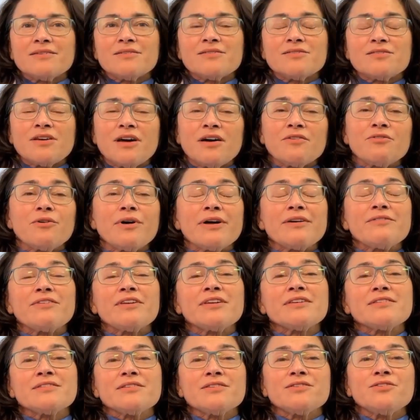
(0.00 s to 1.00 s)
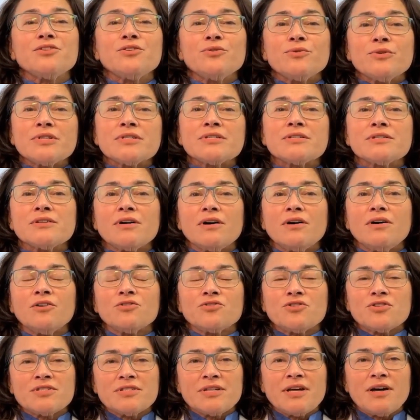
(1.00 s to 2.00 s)
Softwave is the newest
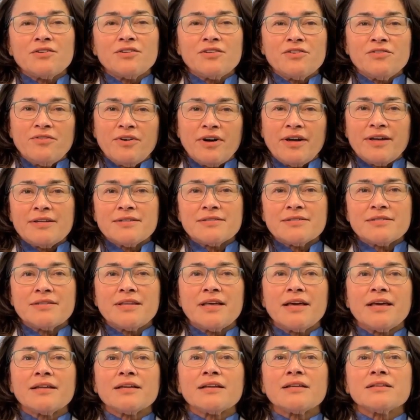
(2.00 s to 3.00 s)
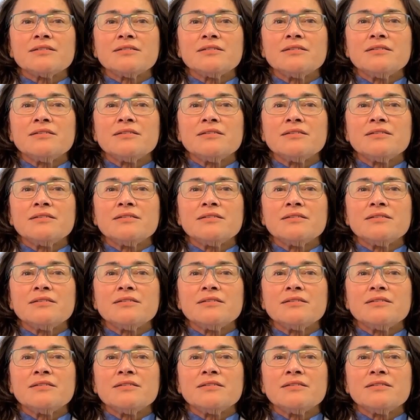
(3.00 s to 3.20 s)
ultrasound device that